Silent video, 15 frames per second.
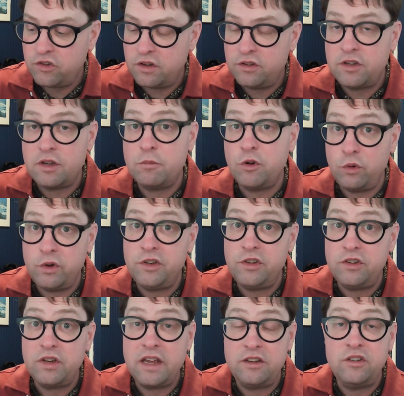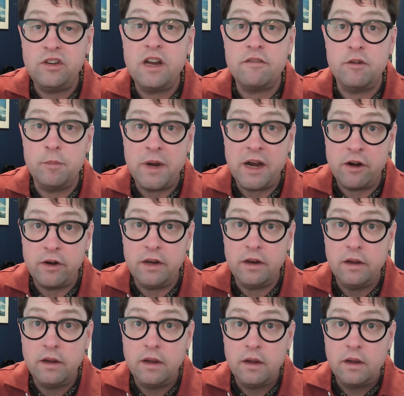someone who has never
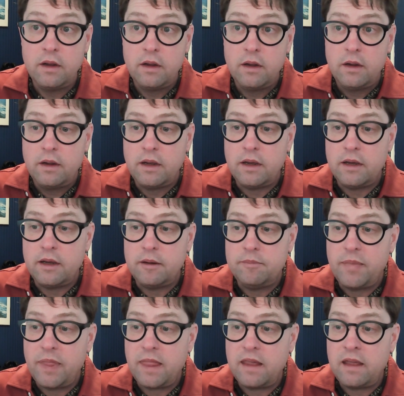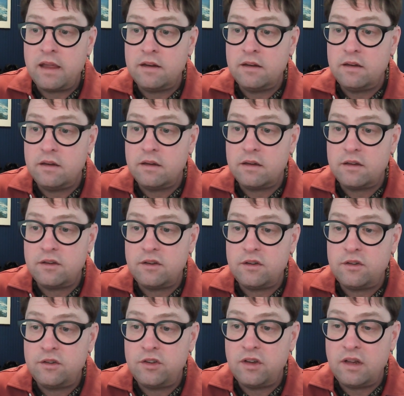married. And
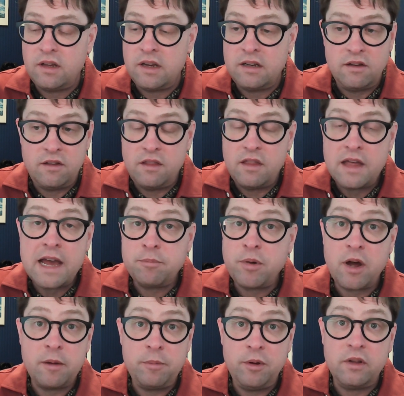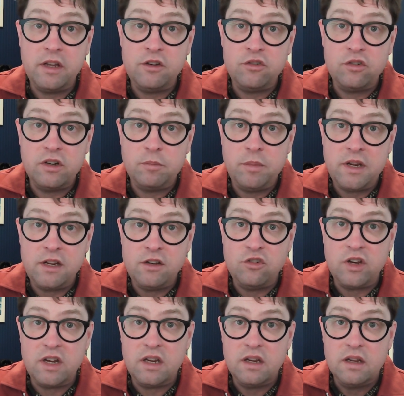that population at
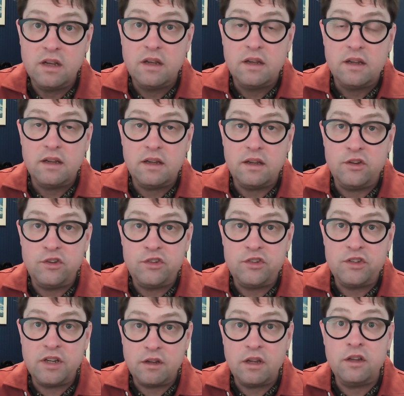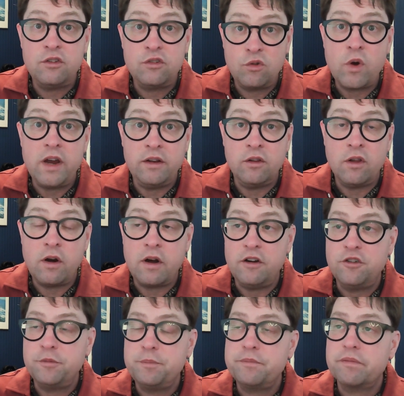BG is quite
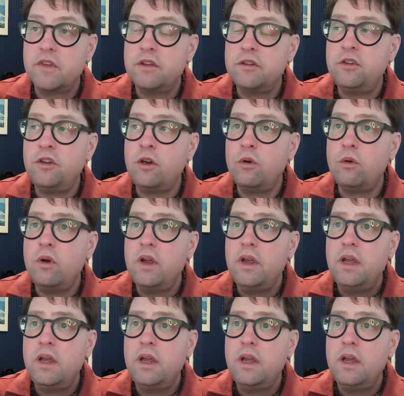large. So